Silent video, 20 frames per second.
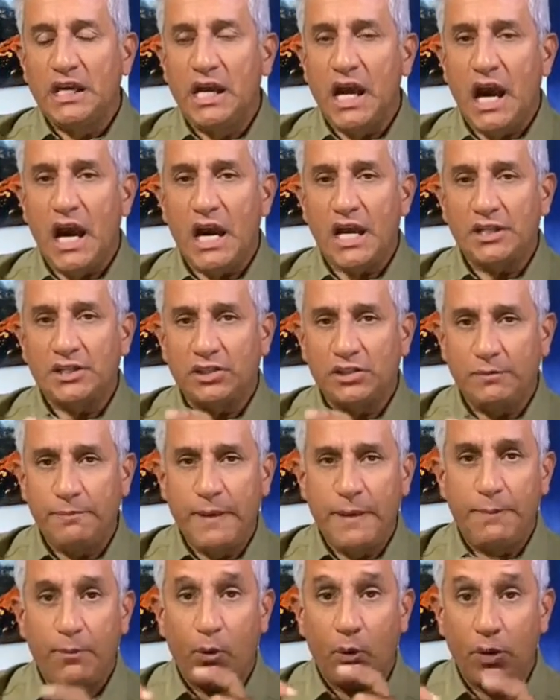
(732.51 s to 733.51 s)
gone to the
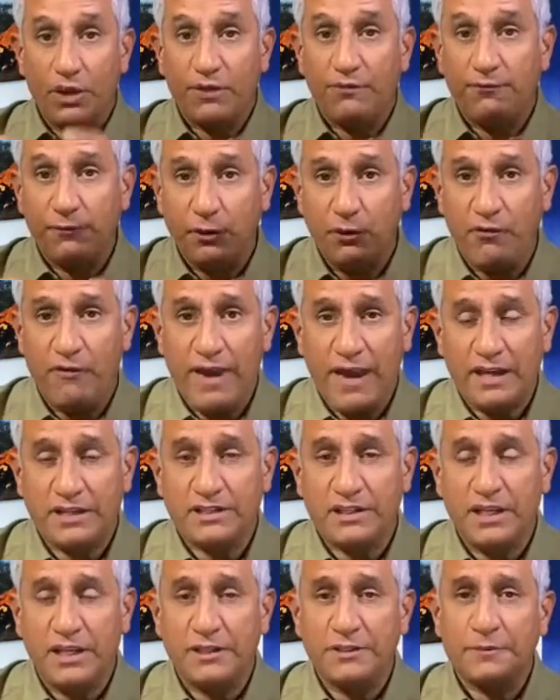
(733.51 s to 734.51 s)
people with flu
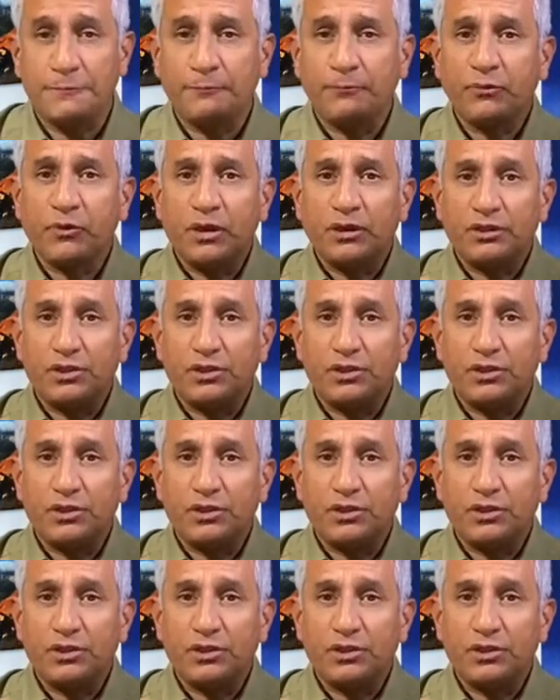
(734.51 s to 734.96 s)
vaccines